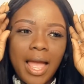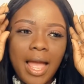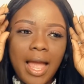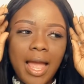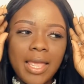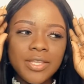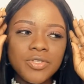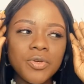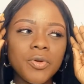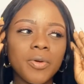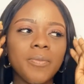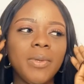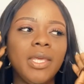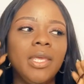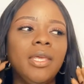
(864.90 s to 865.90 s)
It took
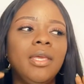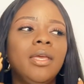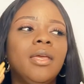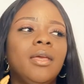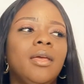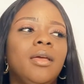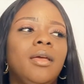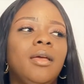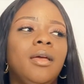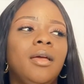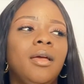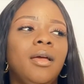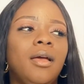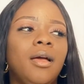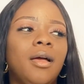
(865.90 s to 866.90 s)
me
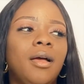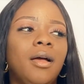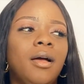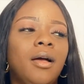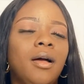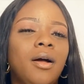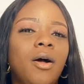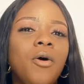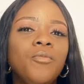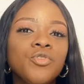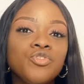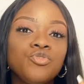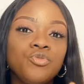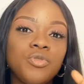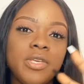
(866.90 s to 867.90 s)

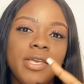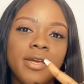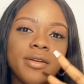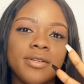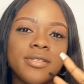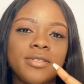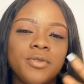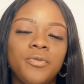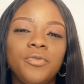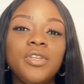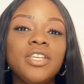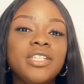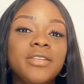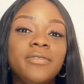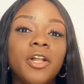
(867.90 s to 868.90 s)
almost 2 years to
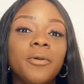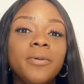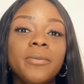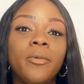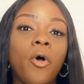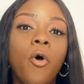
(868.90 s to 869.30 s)
finish developing